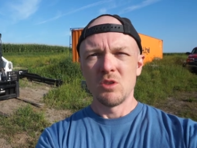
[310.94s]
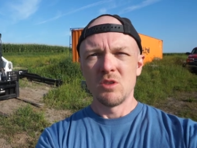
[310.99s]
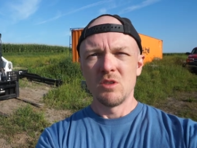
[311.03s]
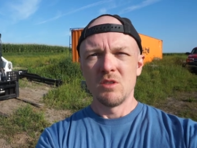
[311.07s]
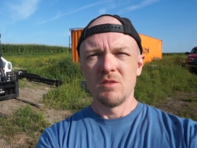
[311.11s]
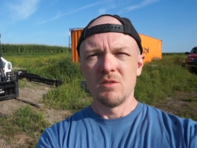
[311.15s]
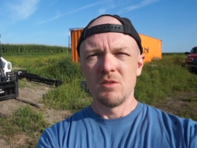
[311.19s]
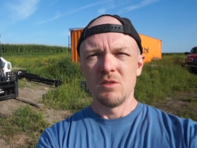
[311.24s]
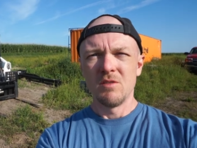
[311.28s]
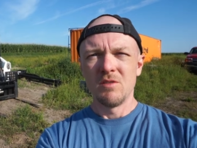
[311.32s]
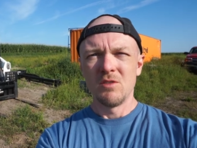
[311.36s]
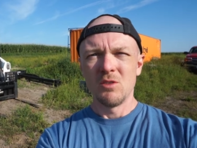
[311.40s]
and
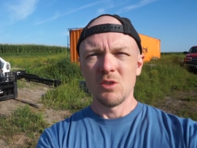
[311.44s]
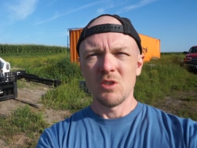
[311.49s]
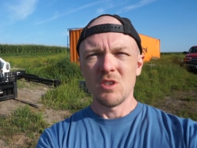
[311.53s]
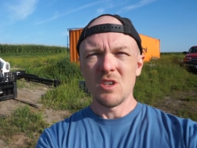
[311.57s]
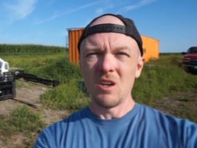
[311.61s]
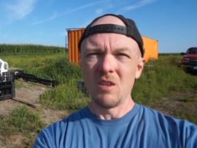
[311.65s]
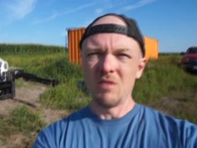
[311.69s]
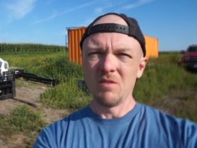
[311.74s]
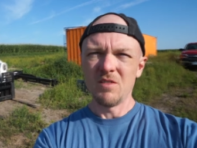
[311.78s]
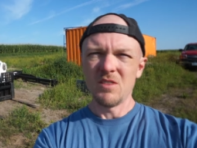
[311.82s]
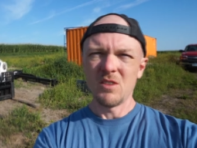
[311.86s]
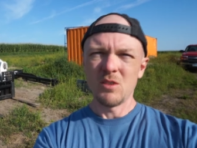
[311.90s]
if you feel
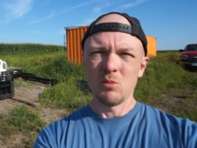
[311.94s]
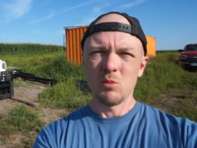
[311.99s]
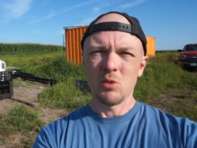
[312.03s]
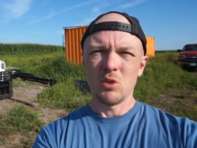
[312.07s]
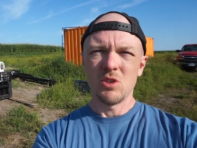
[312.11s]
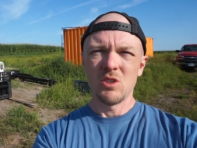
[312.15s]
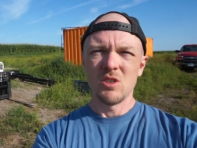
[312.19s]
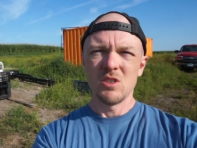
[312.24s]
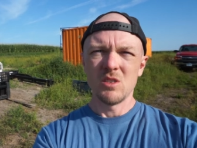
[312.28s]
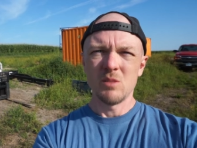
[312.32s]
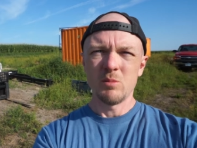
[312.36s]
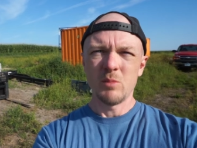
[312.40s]

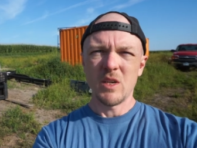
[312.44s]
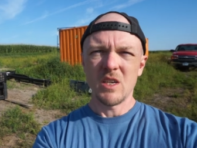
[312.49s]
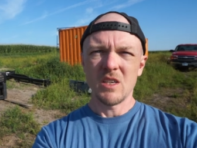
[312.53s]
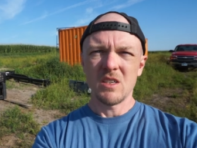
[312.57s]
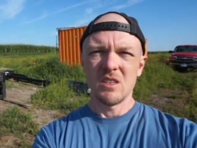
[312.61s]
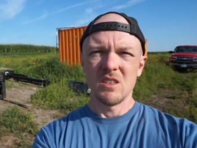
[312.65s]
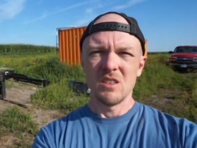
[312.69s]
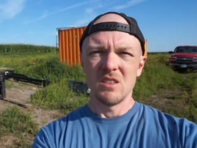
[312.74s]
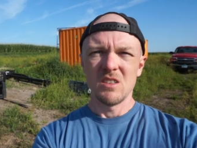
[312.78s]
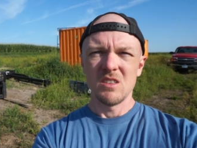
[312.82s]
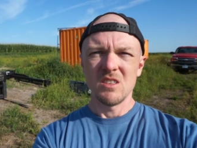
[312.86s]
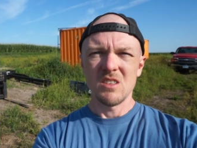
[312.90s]
comfortable
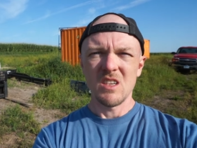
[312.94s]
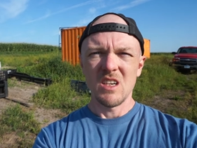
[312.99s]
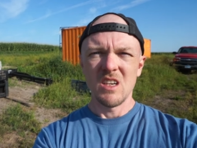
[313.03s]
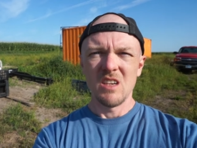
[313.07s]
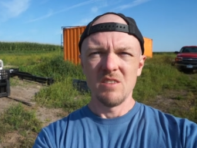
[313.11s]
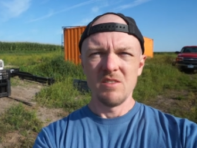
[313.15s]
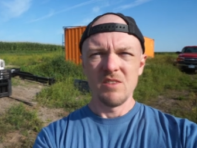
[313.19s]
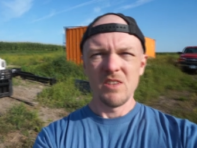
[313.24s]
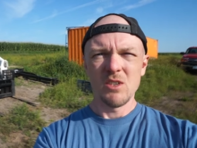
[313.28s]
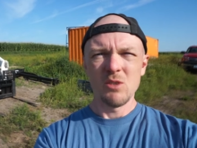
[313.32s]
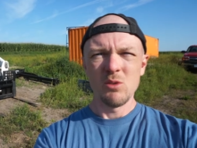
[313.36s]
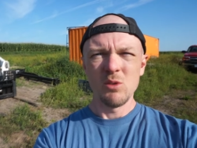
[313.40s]
inspecting this
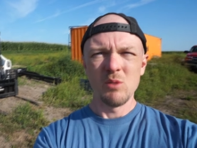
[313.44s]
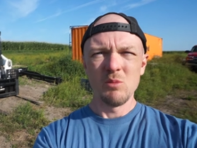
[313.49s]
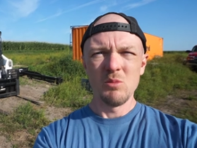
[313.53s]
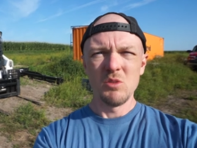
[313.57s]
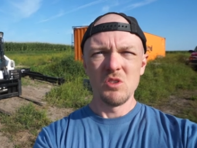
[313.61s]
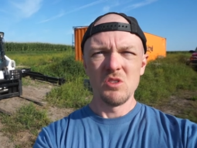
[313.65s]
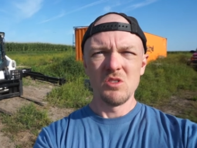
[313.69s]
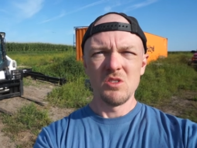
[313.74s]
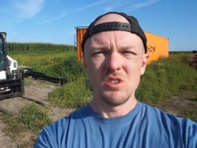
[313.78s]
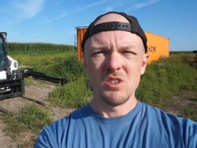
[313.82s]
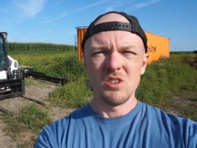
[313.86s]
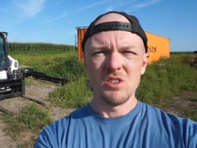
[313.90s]
kind of
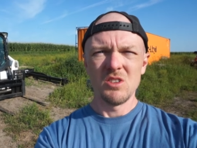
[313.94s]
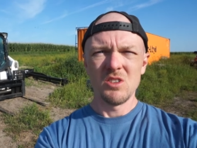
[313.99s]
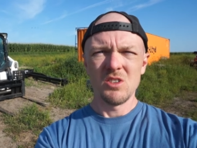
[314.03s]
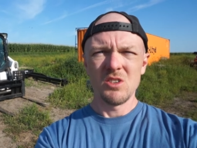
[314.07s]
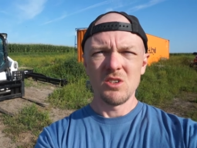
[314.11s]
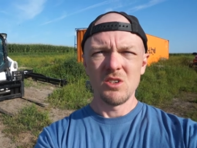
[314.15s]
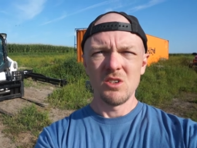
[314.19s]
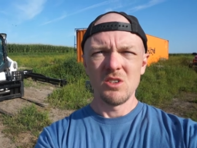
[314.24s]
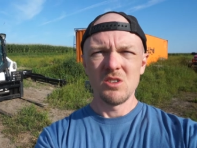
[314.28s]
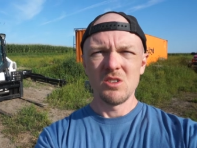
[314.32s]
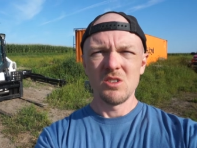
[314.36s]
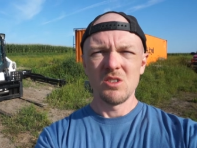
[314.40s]
equipment to
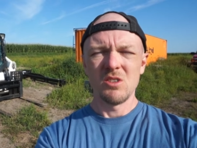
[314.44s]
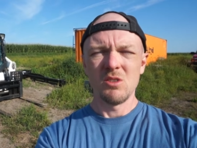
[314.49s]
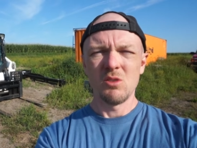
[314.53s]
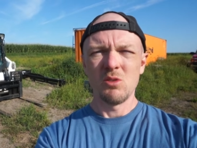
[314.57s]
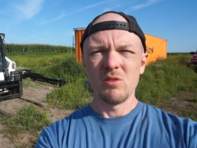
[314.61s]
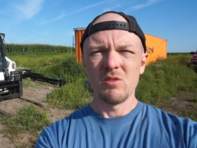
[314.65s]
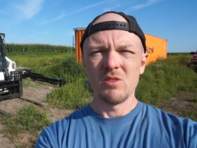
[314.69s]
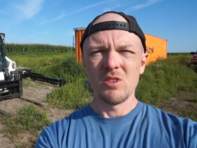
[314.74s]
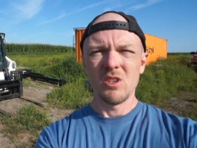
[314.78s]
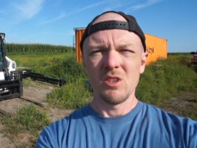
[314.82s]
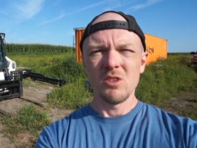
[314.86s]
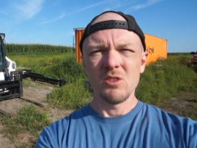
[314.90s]
ensure it's in
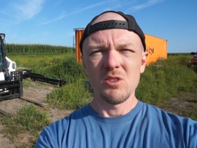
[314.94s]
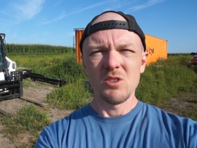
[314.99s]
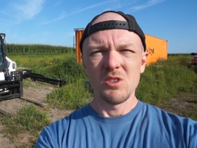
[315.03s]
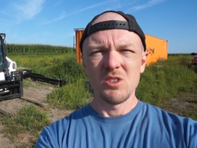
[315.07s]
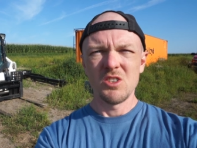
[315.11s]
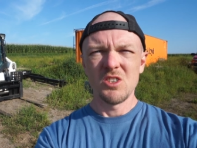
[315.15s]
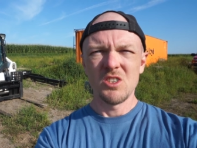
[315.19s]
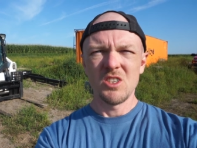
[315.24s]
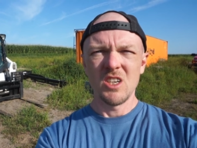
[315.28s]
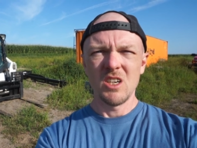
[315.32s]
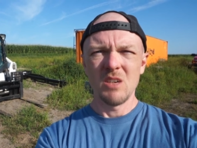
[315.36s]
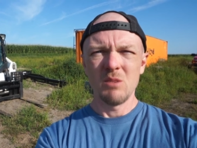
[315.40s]
overall
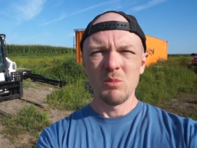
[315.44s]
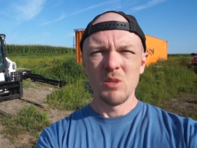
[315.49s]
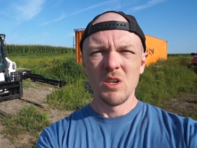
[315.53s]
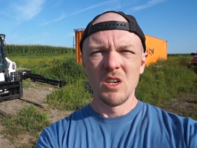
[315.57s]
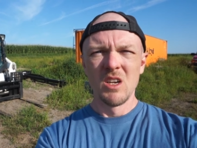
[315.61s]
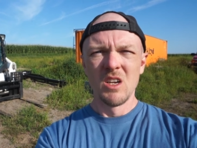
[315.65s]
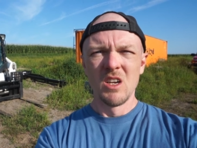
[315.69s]
good shape.